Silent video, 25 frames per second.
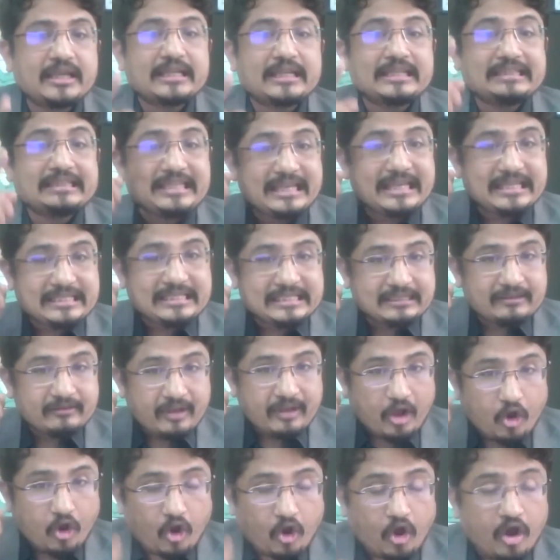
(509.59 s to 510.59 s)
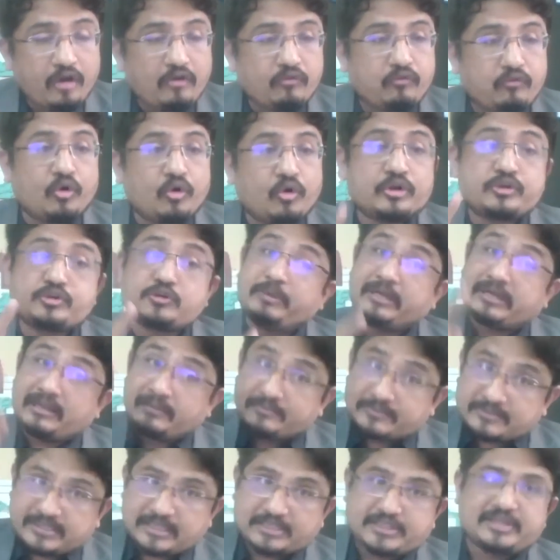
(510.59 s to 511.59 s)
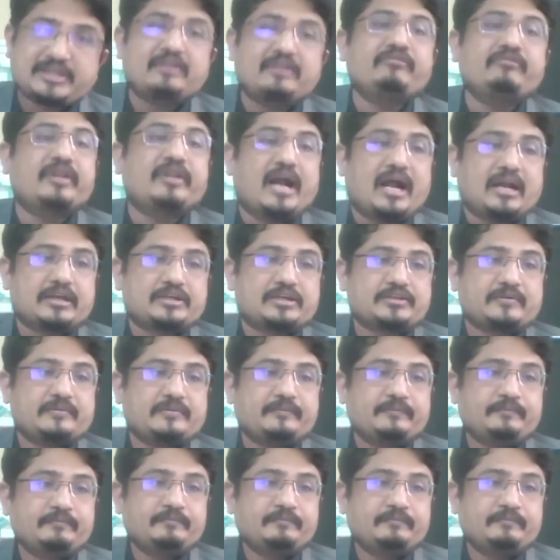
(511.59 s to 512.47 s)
they all want to become Sachin and Virat.